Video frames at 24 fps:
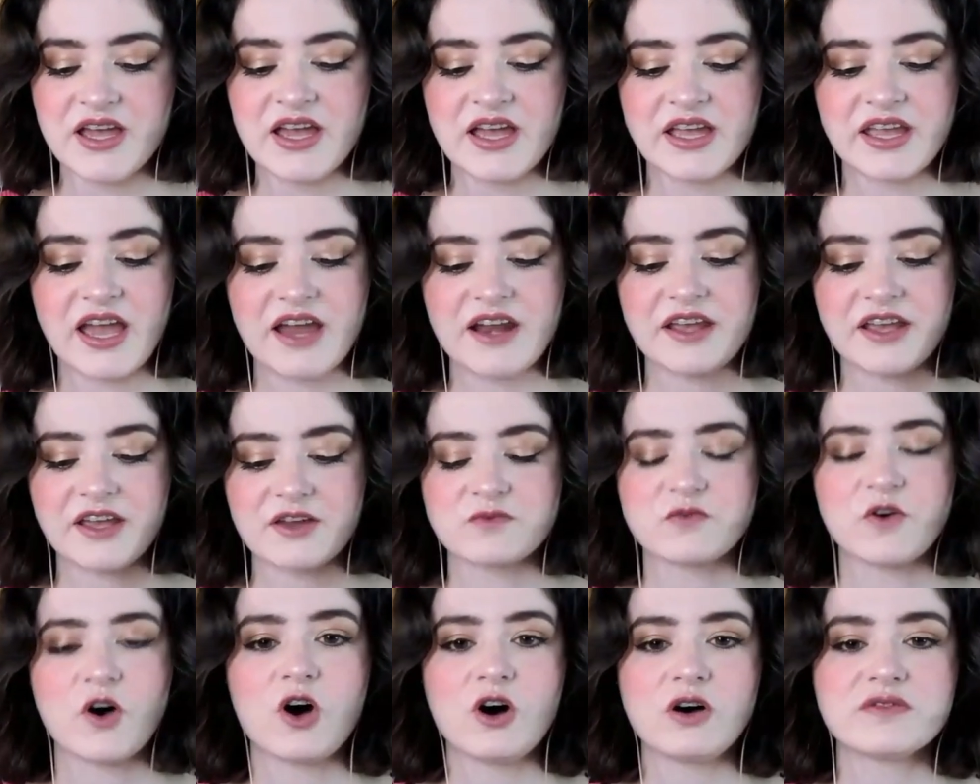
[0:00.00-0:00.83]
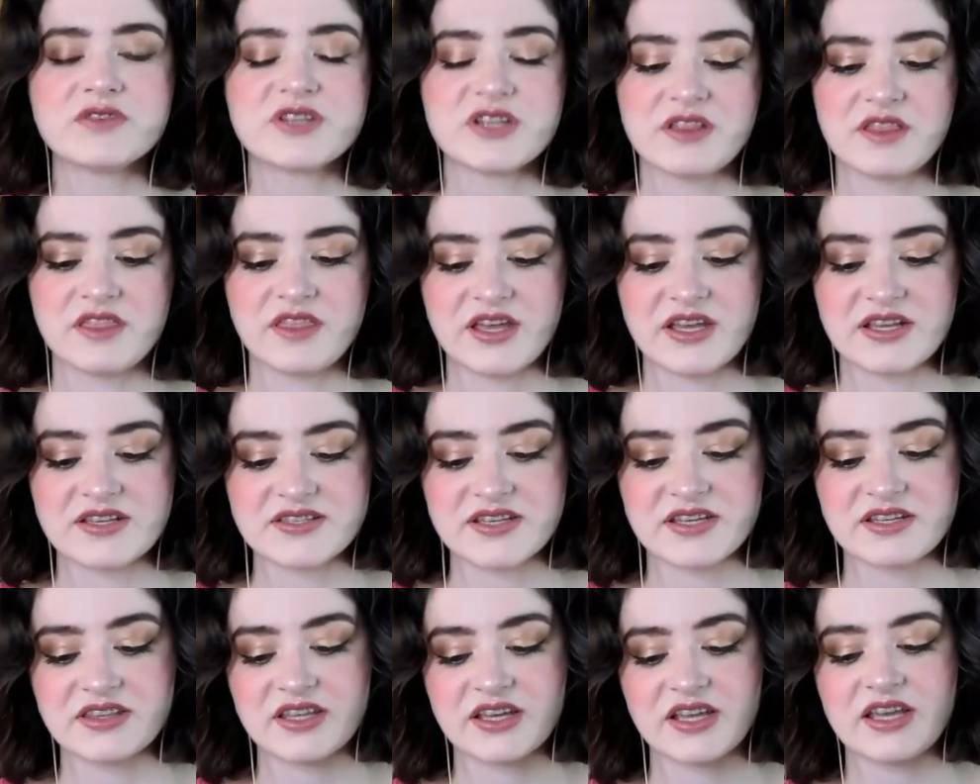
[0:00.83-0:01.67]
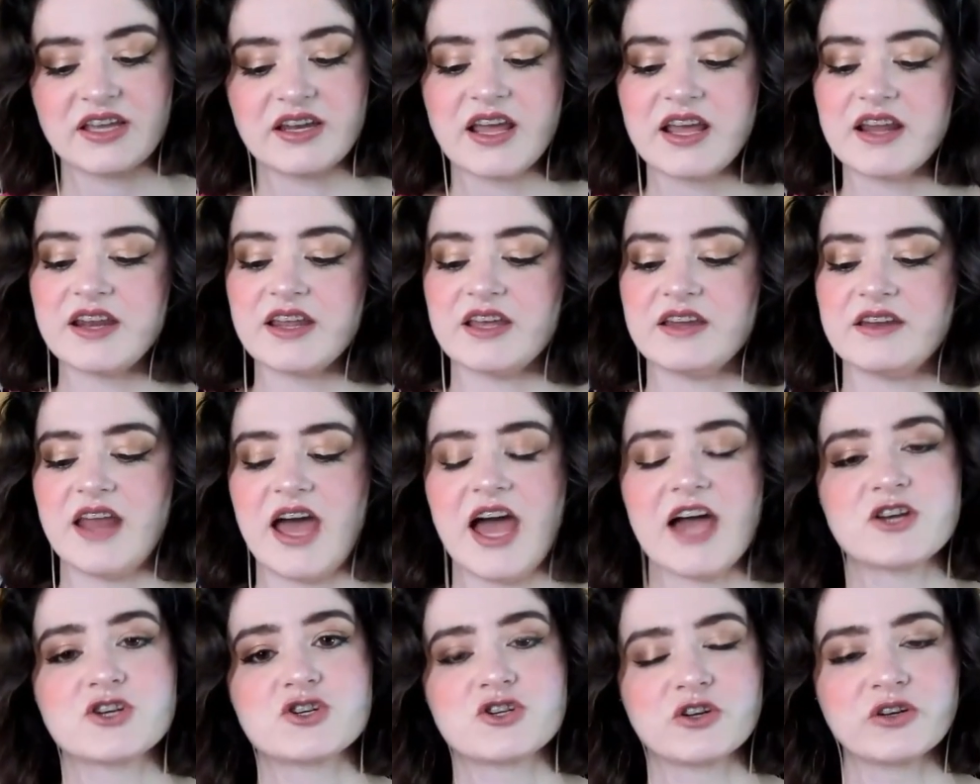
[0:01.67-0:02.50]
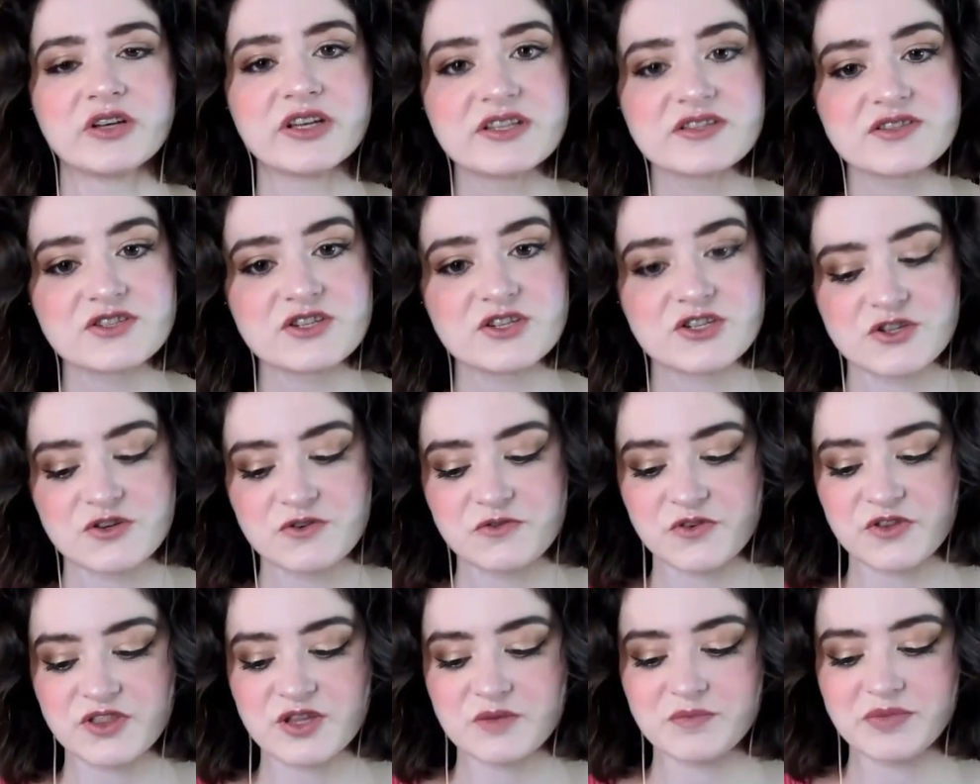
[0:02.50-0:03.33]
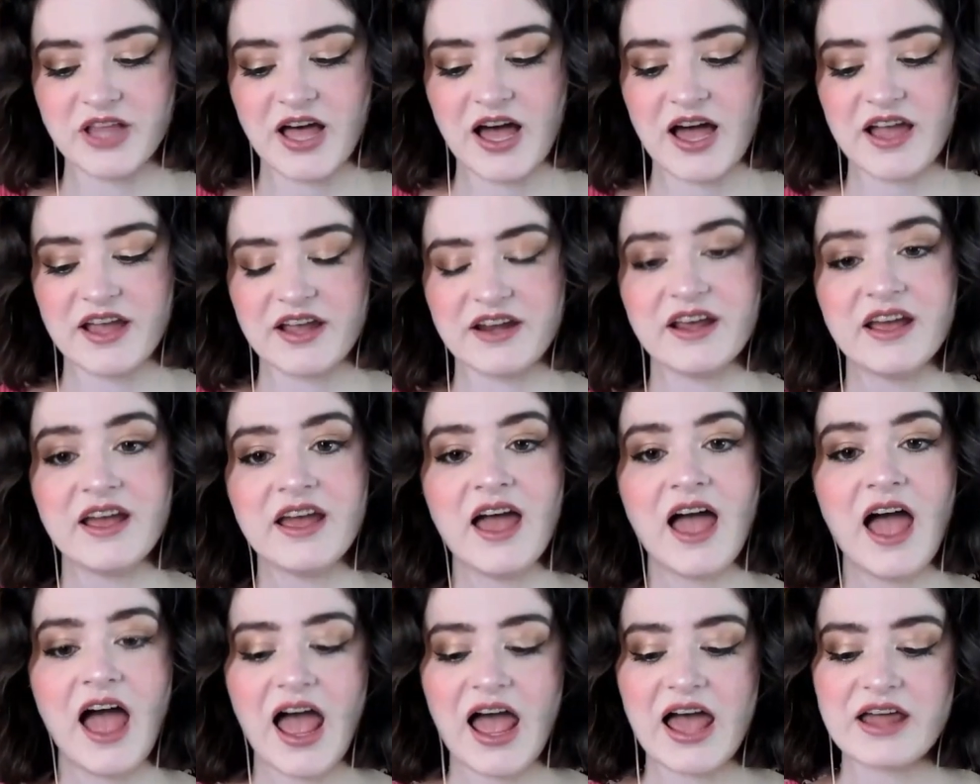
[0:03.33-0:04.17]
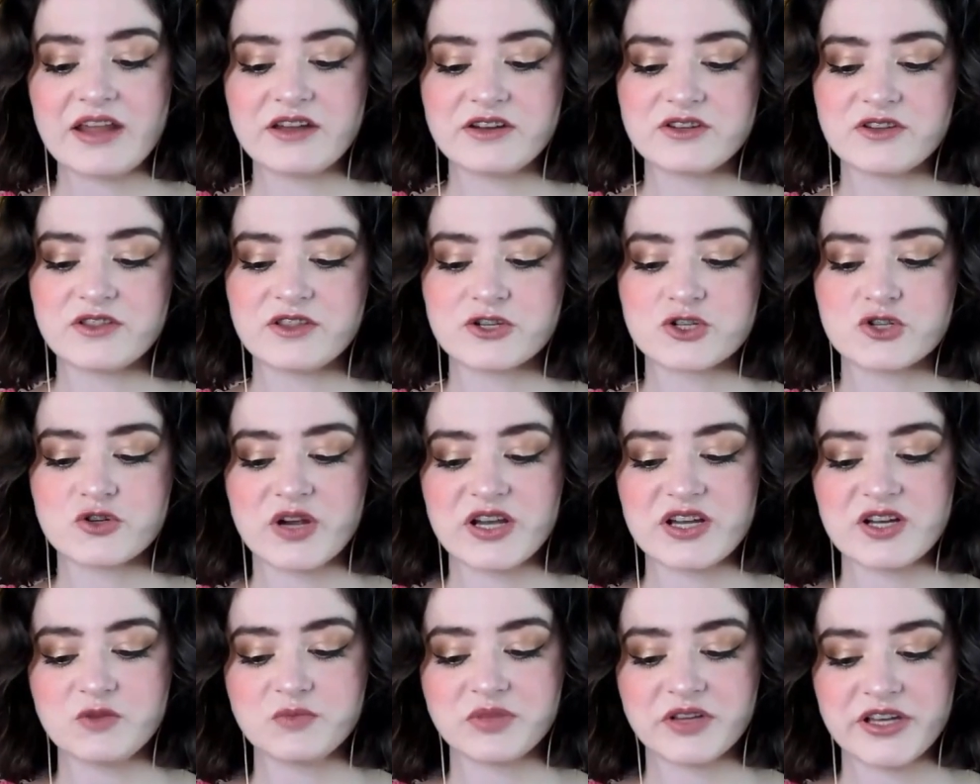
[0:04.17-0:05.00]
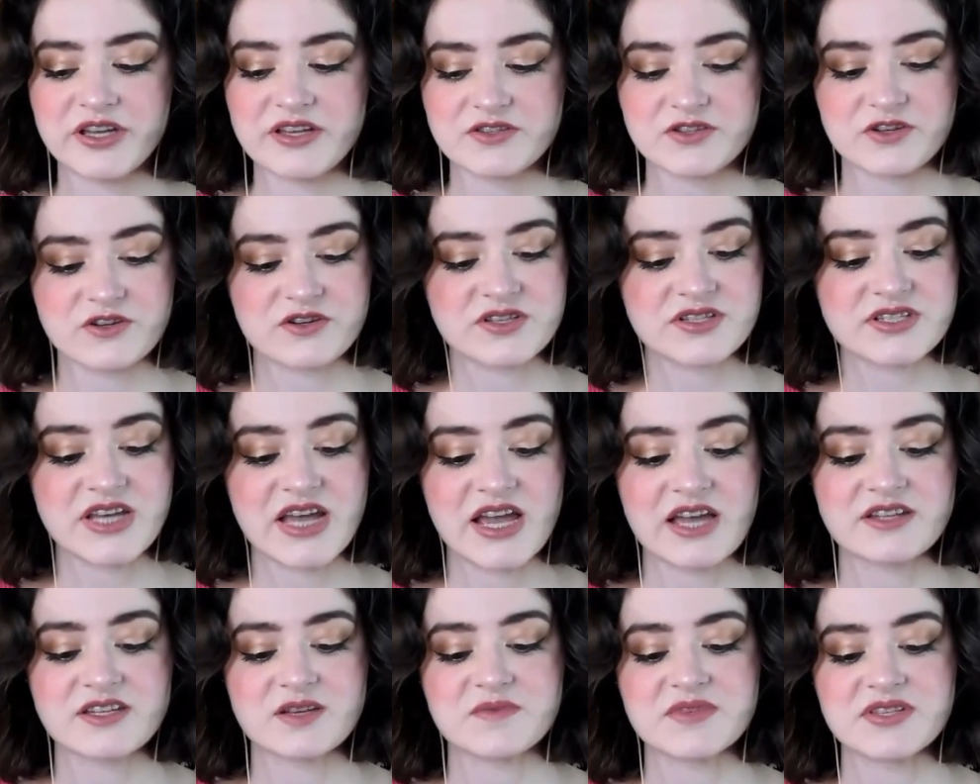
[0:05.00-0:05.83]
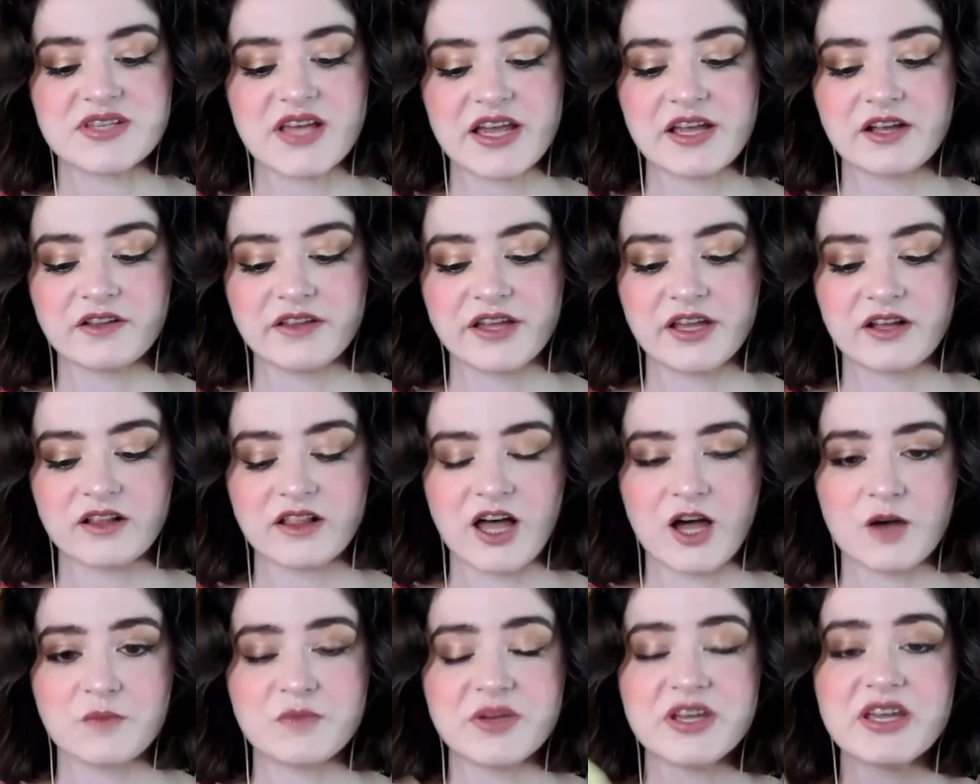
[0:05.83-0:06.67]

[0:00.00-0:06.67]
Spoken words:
getting involved in things like the Canadian National Institute for the Blind and the Trailblazers Tandem Cycling Club,